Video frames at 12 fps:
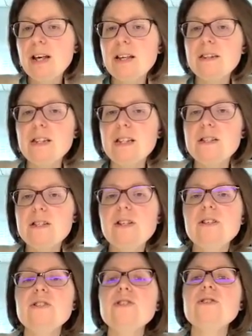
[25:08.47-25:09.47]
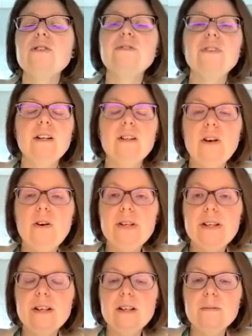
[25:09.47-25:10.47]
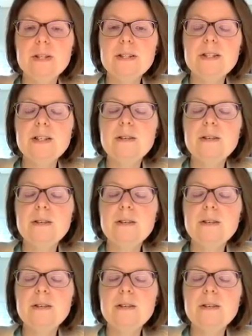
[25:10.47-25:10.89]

at these conserved non-coding elements.